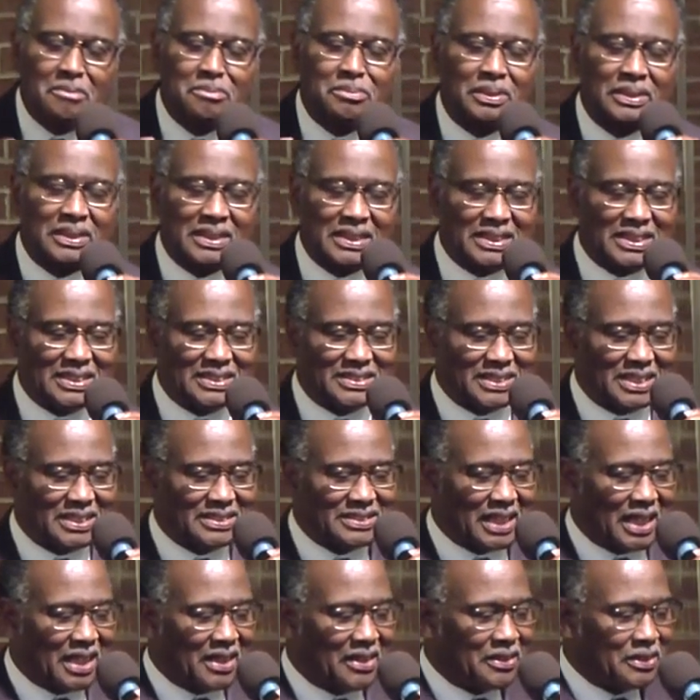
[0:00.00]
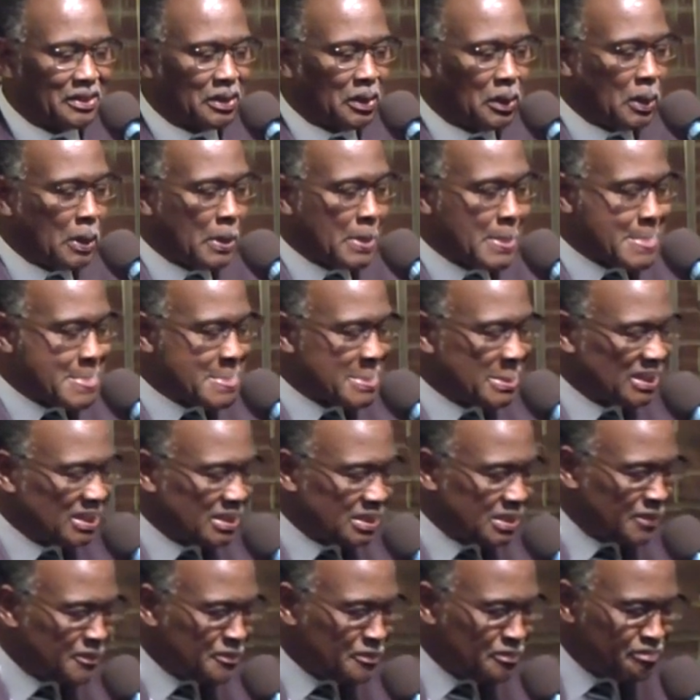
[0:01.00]
pleases our Lord.
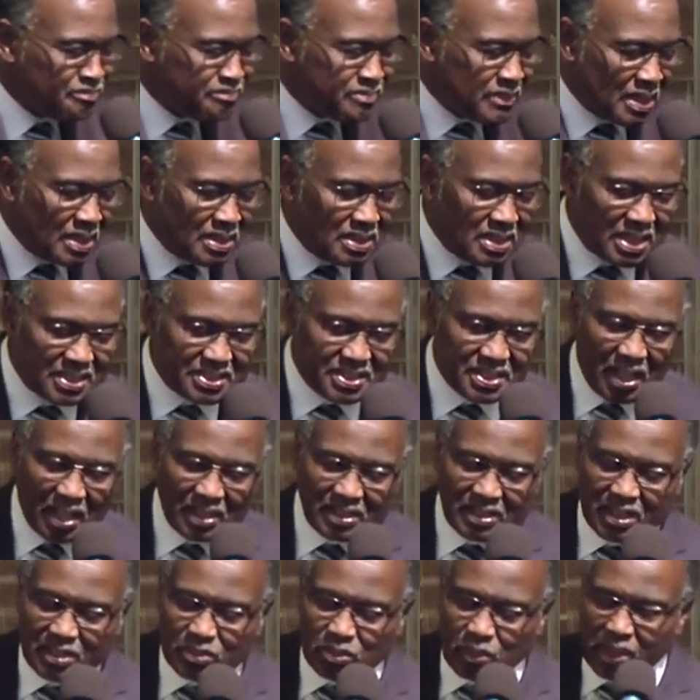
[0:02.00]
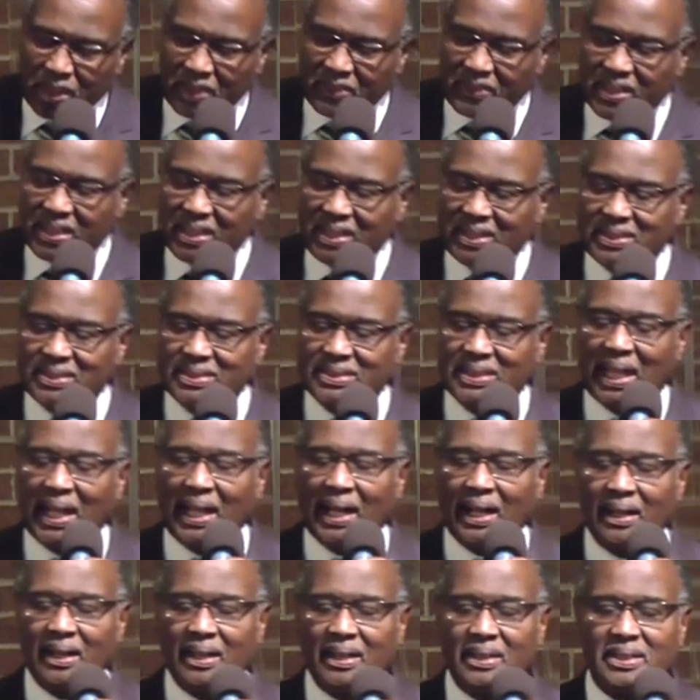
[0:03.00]
Let's not get weary and
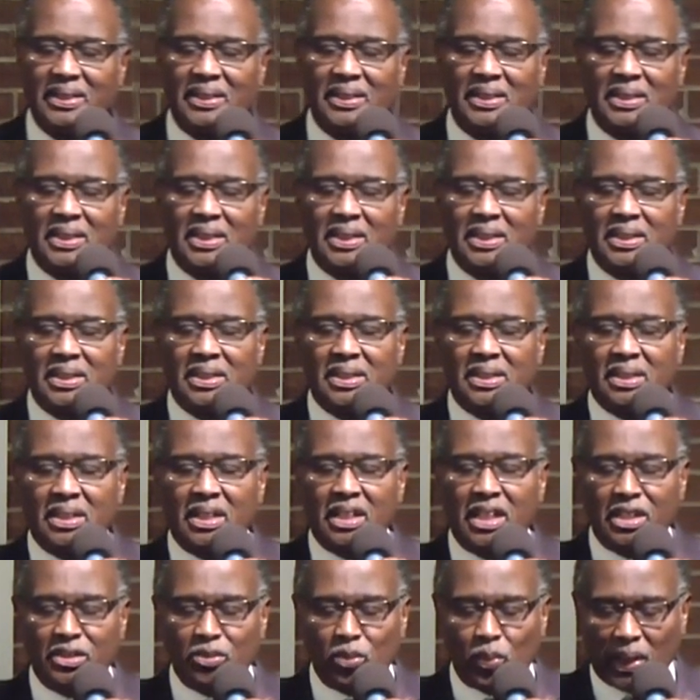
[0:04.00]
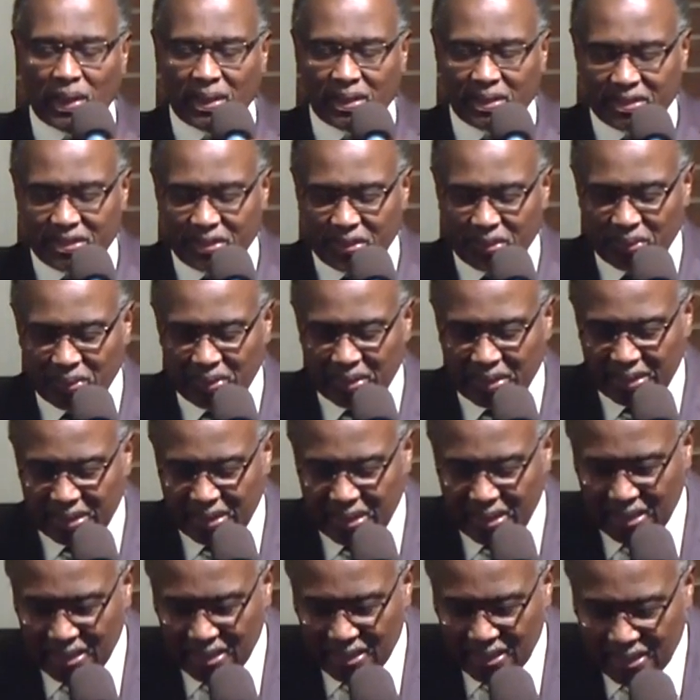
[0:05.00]
tired and well doing.
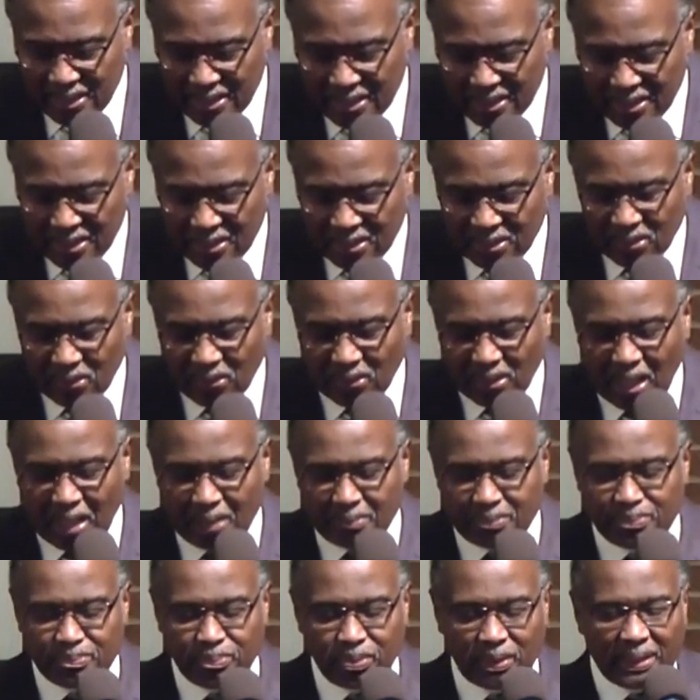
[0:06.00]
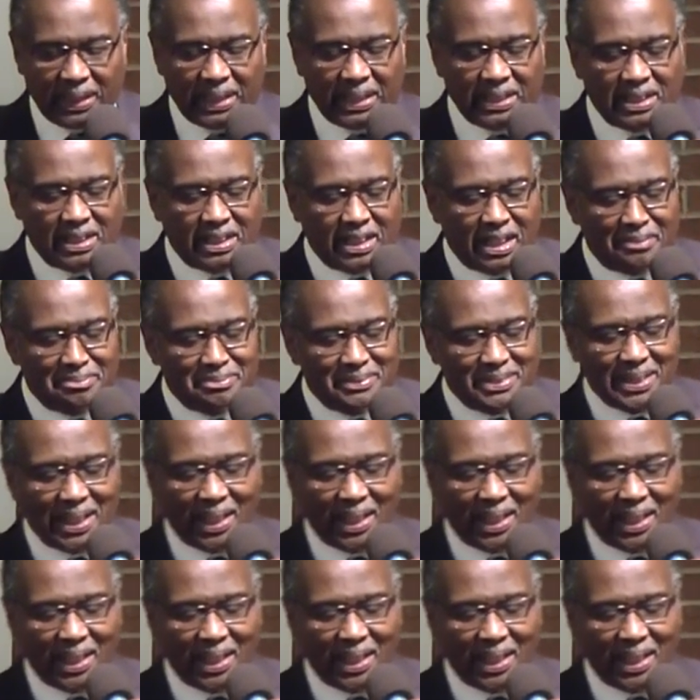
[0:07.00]
Lord, I've prayed and I'm